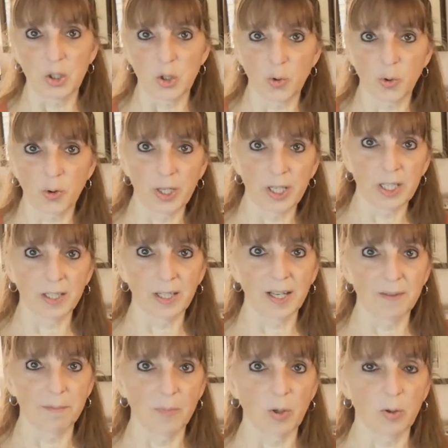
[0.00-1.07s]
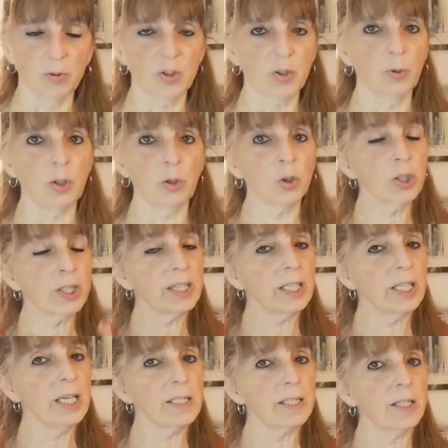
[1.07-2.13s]
Dorian mode. So when you look at the
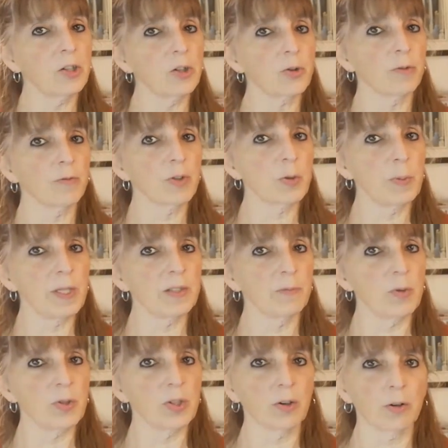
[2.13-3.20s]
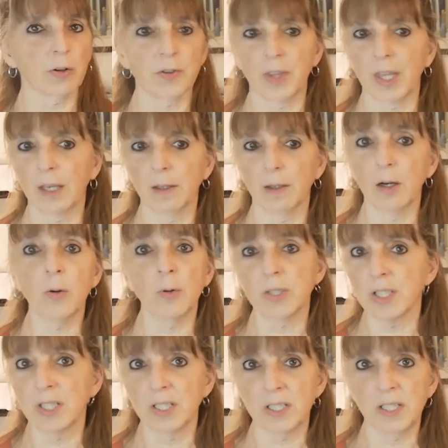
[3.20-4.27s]
key signature of this piece of music, you're going to think, oh,
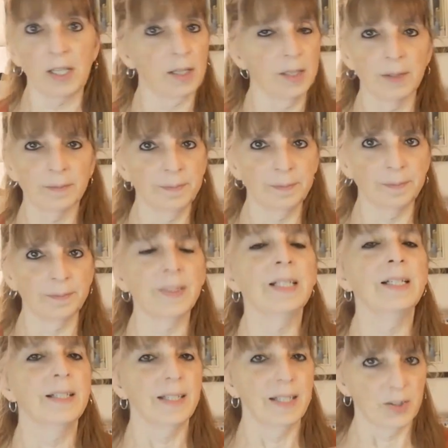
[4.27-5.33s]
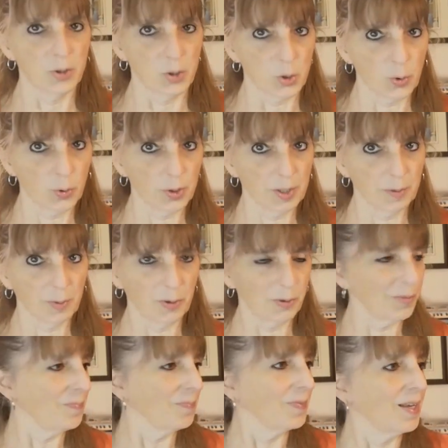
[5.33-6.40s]
it's in C. It's Dorian
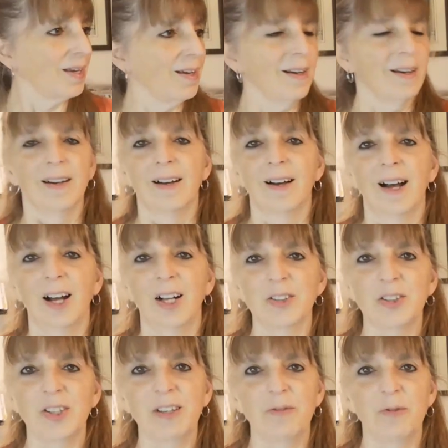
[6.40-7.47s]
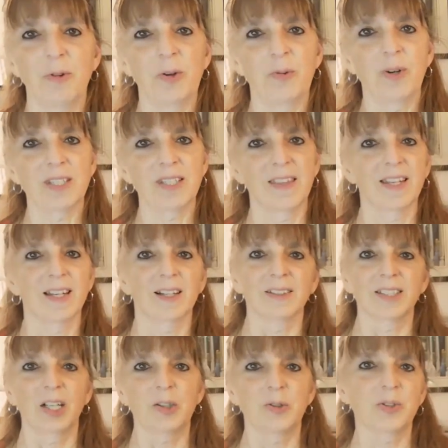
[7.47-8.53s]
mode. I'll sing it for you once and then I'll
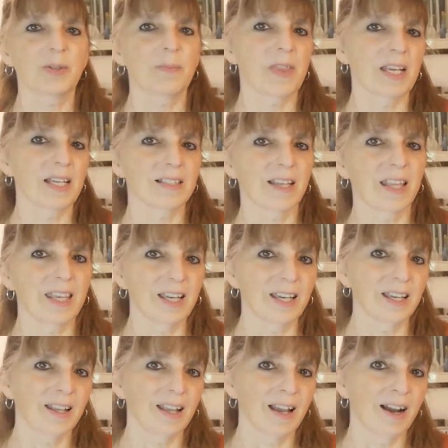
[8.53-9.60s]
tell you some things I think